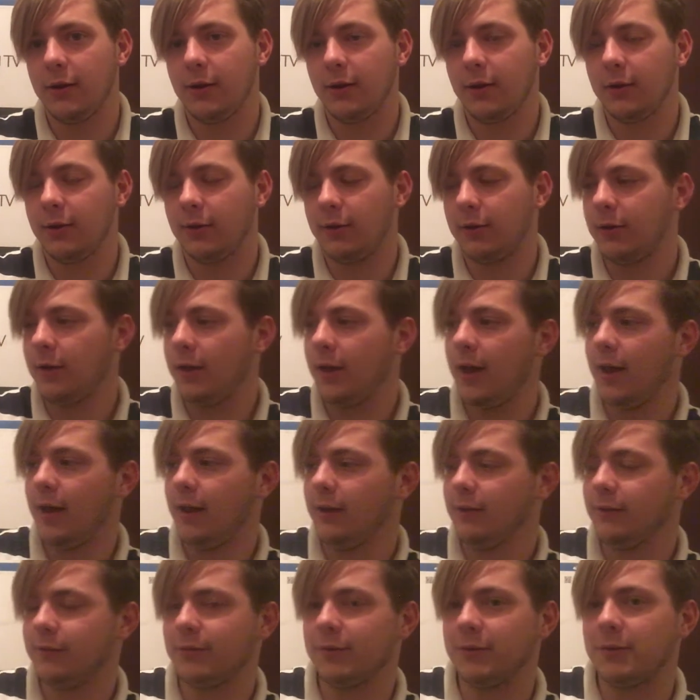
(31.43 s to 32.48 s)
a little
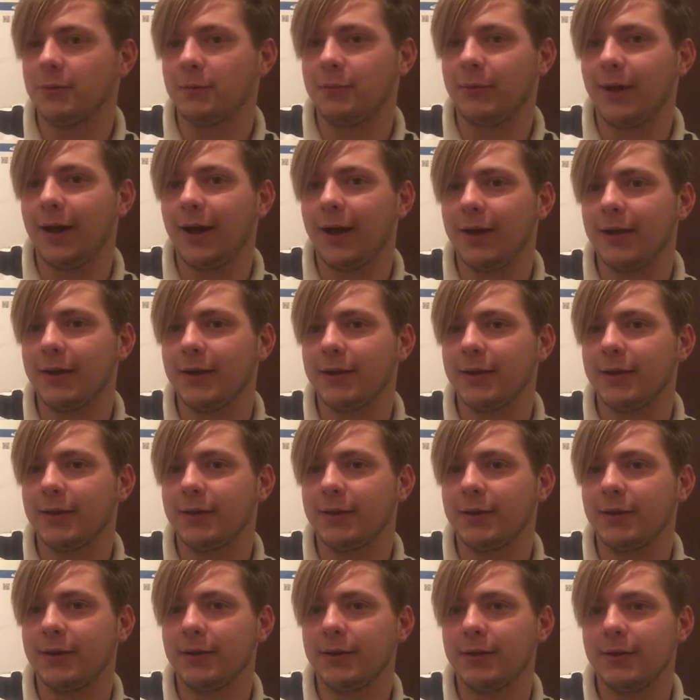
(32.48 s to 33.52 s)
elephant plaque.
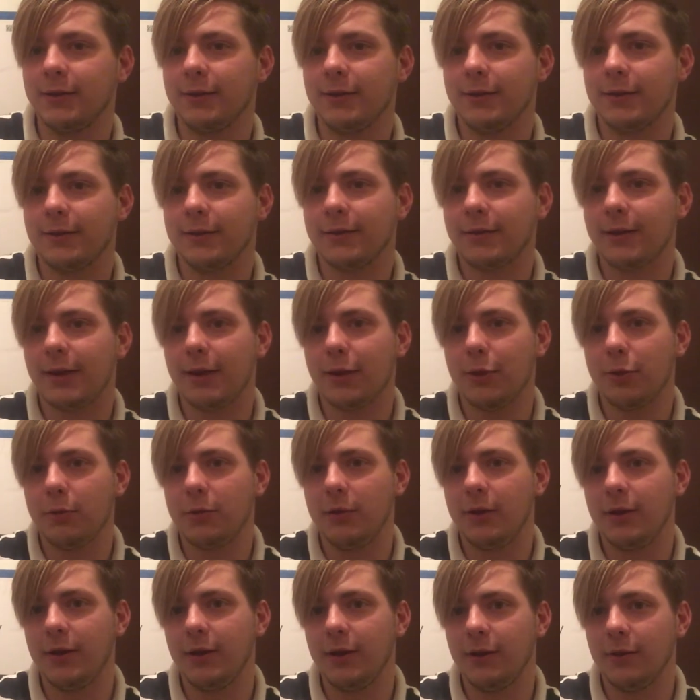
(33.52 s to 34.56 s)
It's kind of
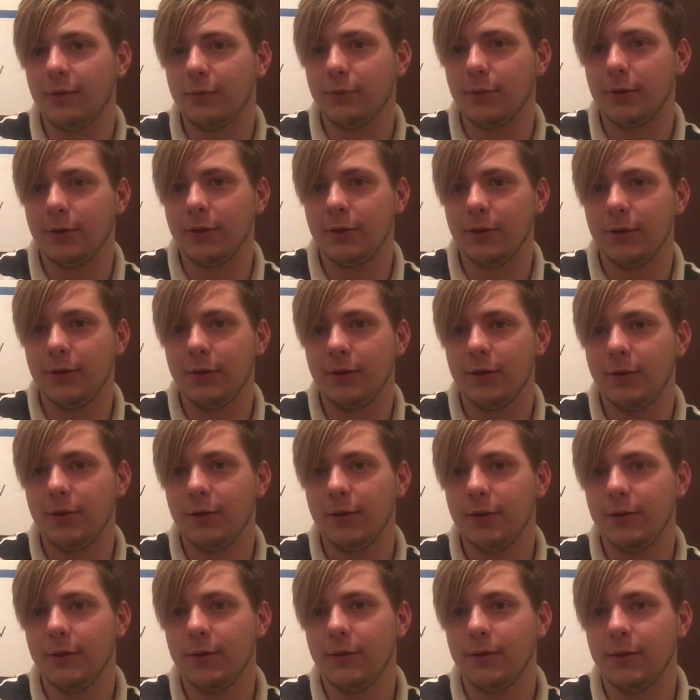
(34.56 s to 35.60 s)
3D as well
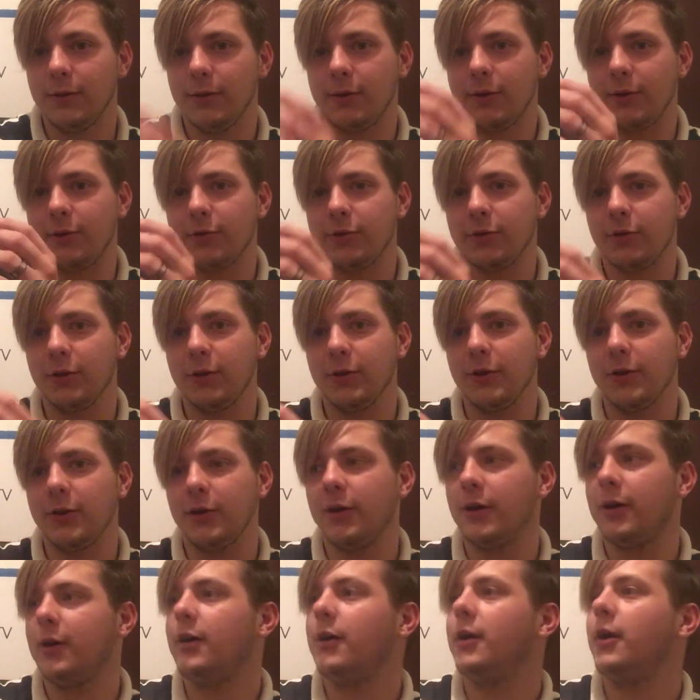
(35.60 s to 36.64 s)
with the trunk.
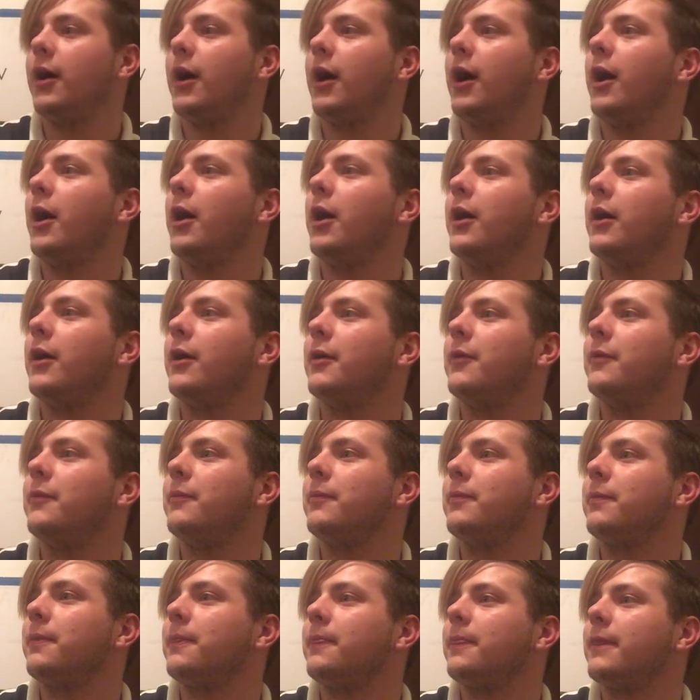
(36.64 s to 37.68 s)
I
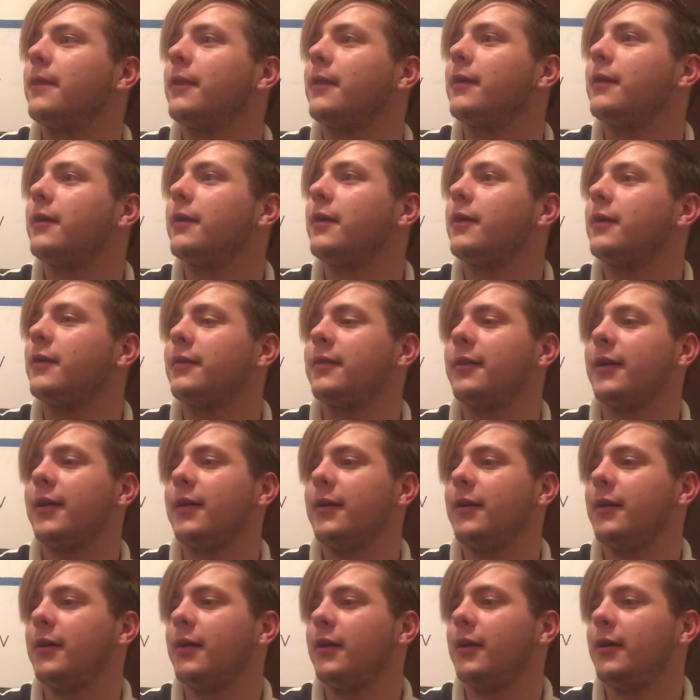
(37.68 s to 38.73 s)

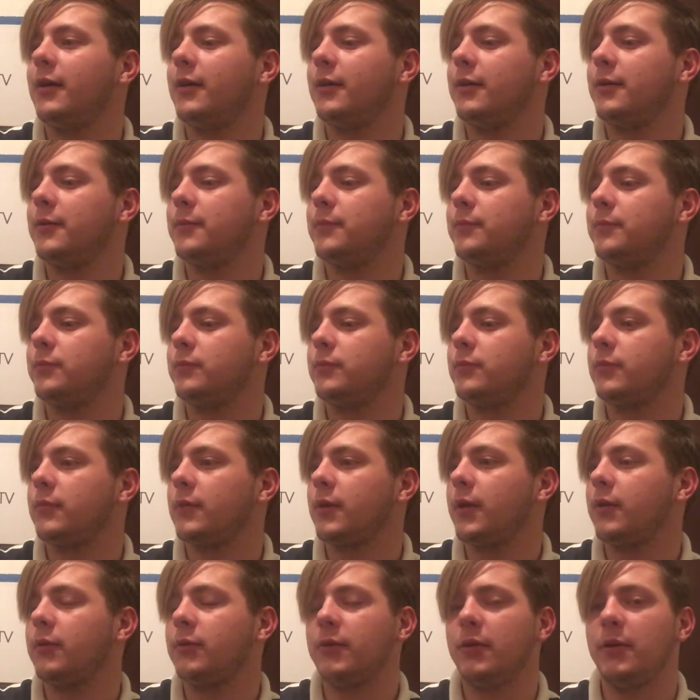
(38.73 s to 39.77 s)
decided I
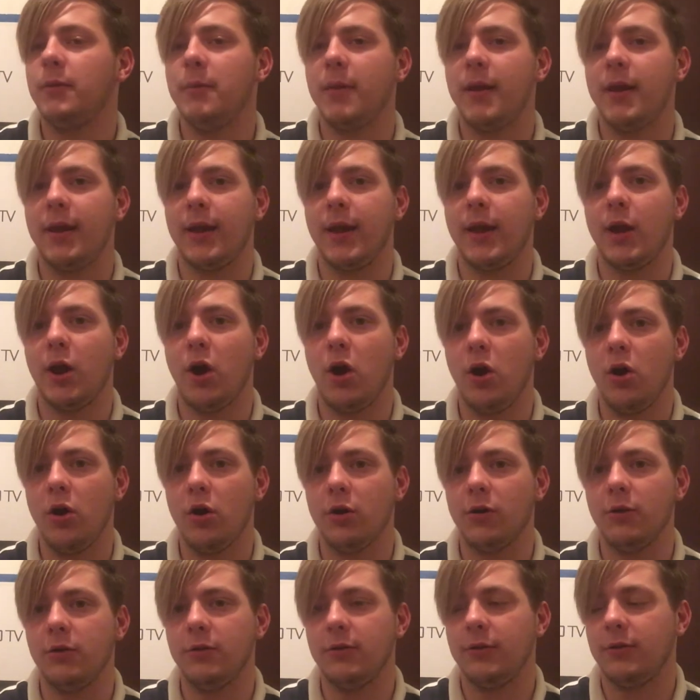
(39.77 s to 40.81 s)
was going to make a
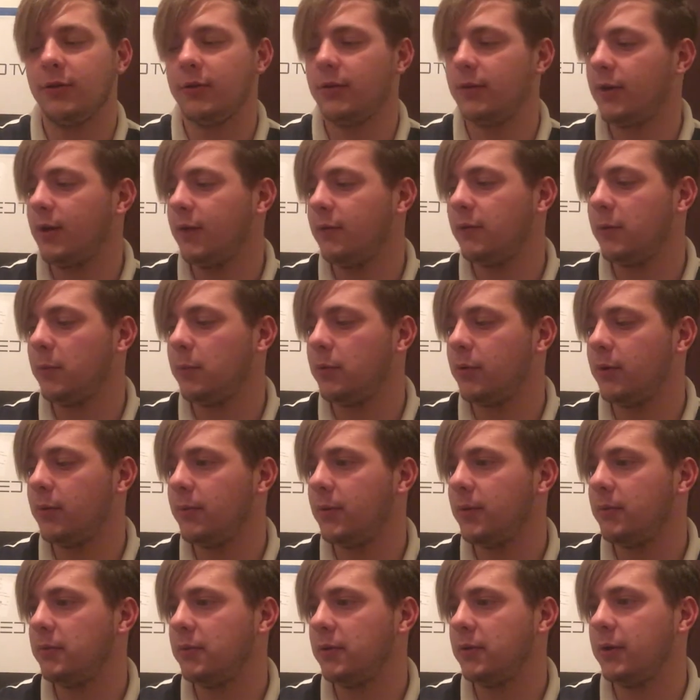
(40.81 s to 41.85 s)
heart, kind of a
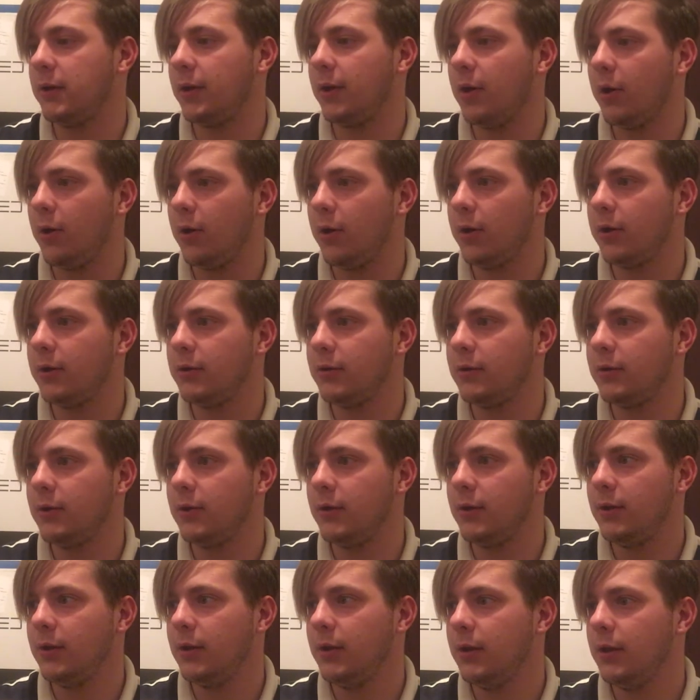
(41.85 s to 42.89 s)
primitive looking heart,
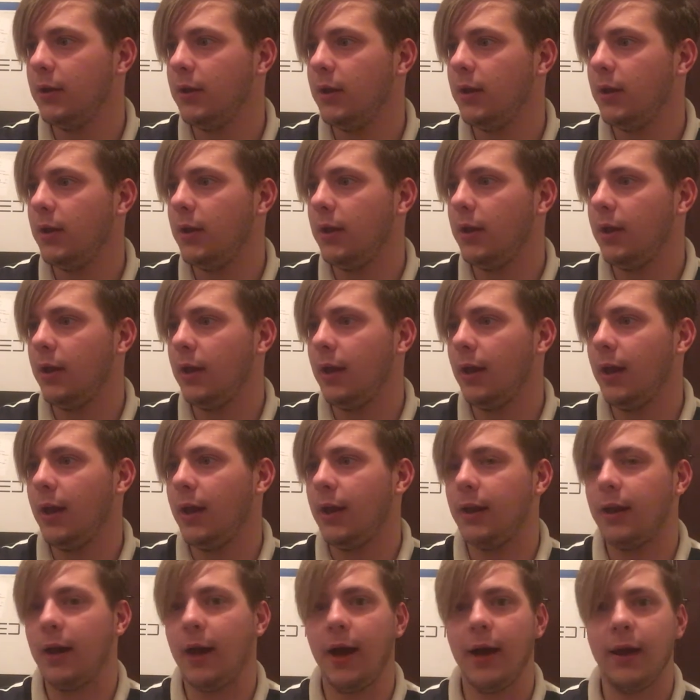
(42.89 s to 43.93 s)

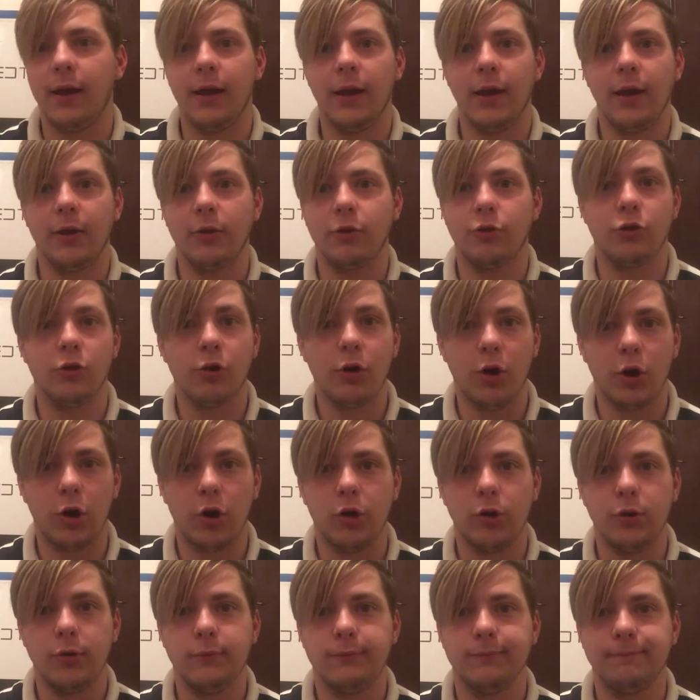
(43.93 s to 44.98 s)
and I can't
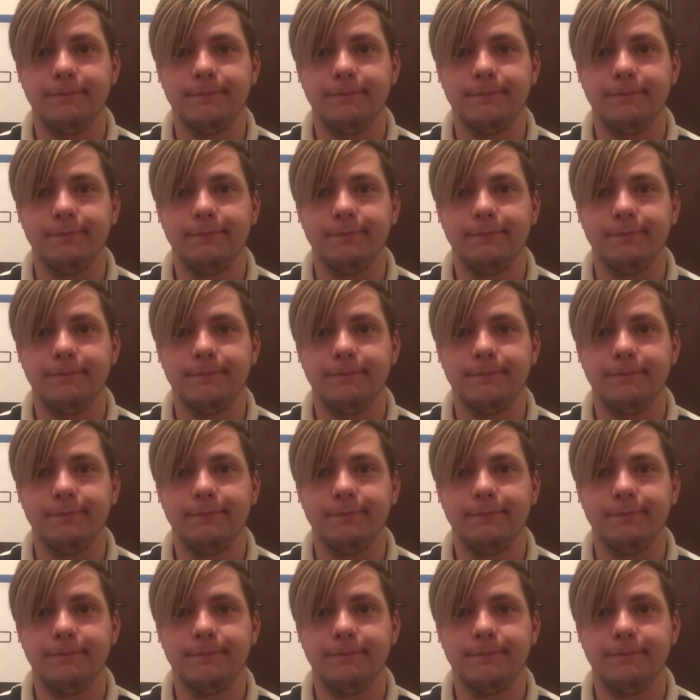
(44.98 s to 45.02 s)
draw,